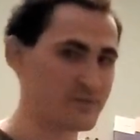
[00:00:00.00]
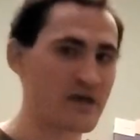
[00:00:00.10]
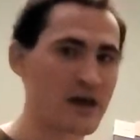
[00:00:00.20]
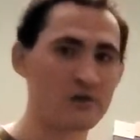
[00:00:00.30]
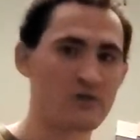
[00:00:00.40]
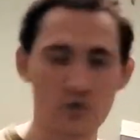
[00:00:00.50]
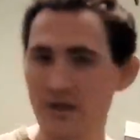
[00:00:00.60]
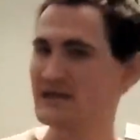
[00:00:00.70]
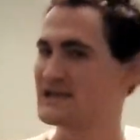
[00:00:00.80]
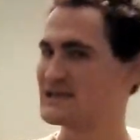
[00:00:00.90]
got to do,
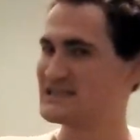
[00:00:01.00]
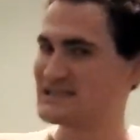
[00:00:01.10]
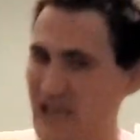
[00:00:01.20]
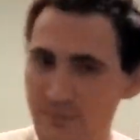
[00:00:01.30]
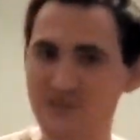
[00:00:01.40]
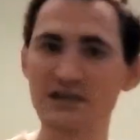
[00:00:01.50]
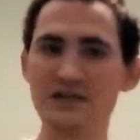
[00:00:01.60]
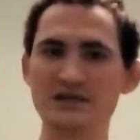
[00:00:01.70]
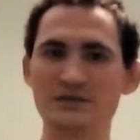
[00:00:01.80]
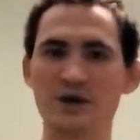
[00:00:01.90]
Samsung
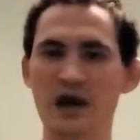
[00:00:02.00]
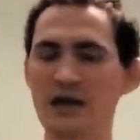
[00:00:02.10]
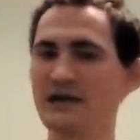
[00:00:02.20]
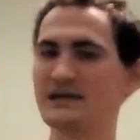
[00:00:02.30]
does it right.